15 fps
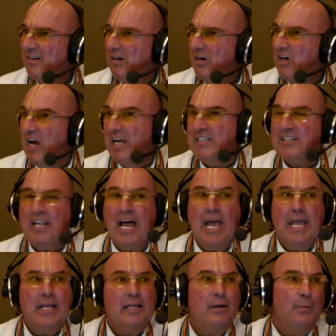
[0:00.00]
Just
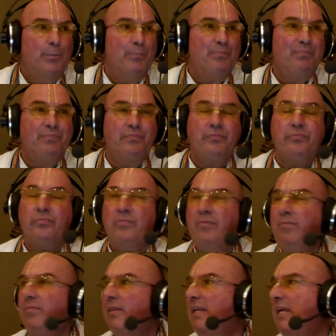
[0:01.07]
like
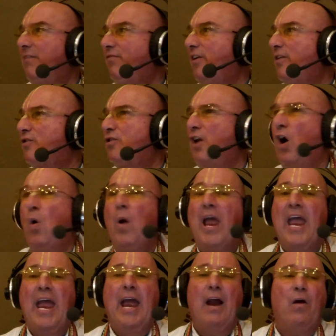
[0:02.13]
if there's no
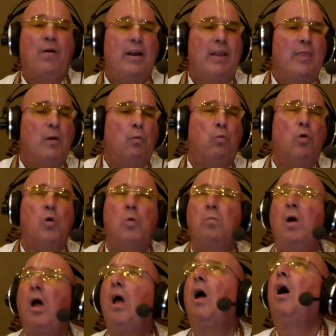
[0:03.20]
air in the room,
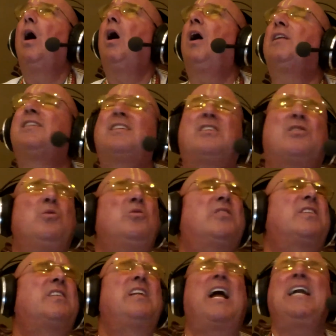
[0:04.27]

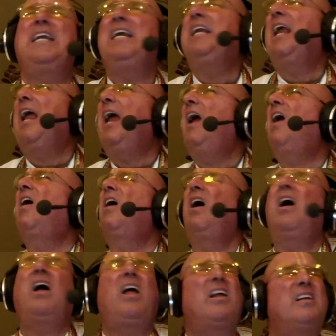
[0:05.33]
I need air.
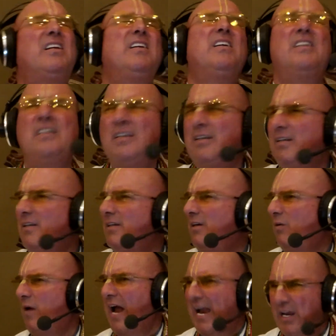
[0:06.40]

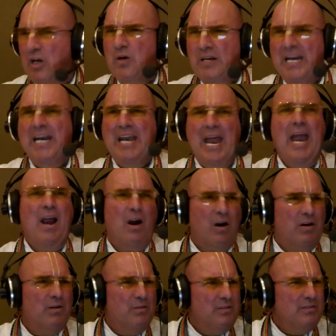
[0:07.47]
Right? You need
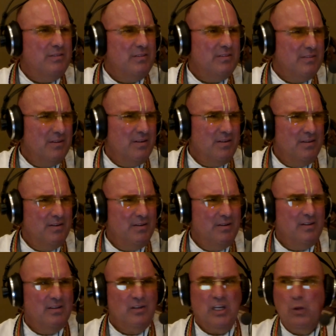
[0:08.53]
air.
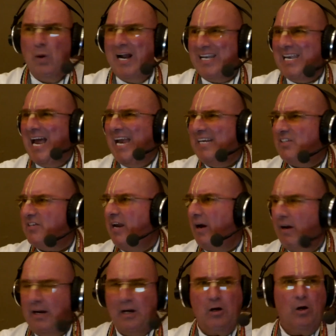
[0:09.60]
You want nice air.
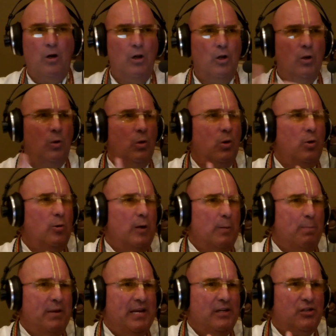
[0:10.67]
Here, Laguna
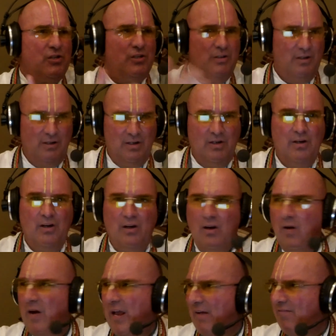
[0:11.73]
Beach,
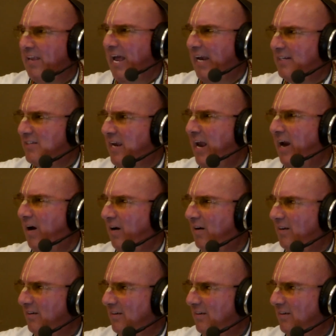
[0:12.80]
we have nice air.